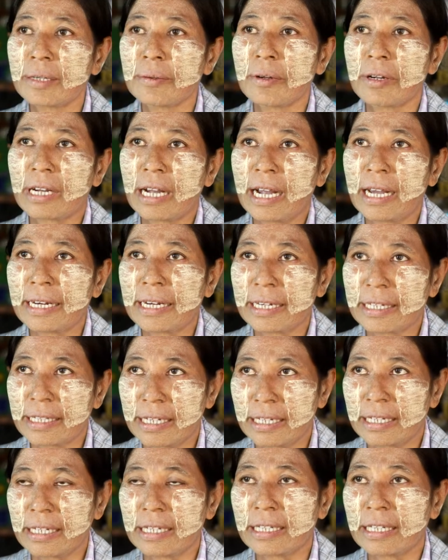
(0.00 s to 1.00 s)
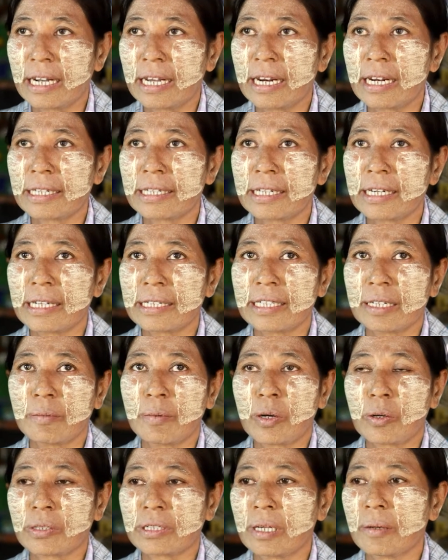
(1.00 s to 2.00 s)
education, she had the
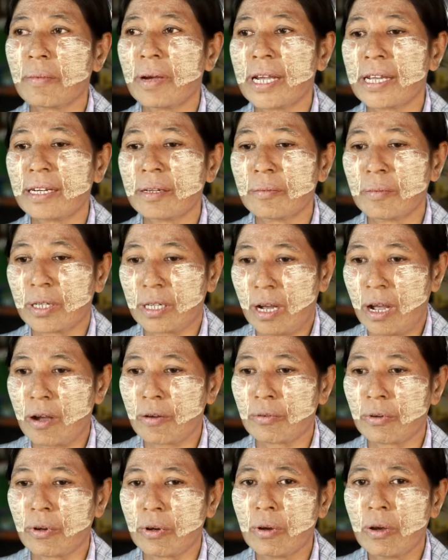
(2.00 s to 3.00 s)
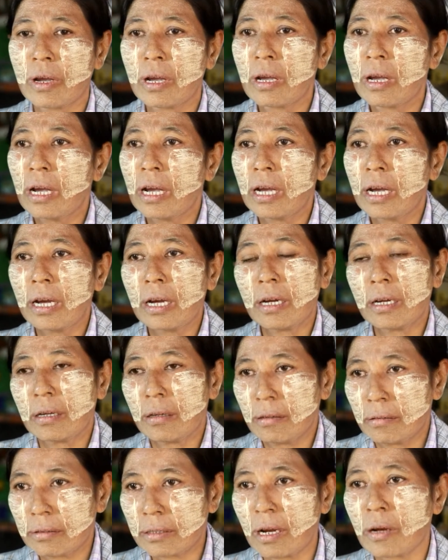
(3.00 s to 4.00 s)
hearing disability, and I had
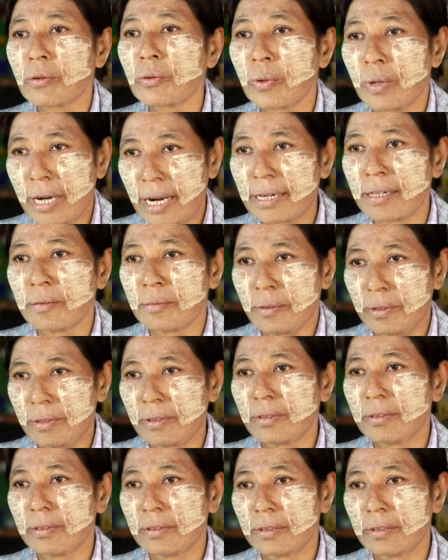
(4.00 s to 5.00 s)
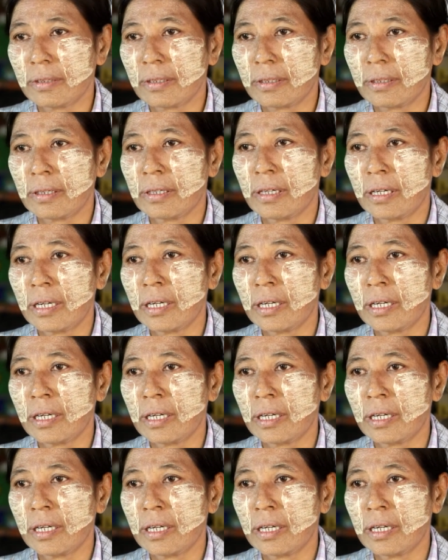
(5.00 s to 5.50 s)
no money for school fees.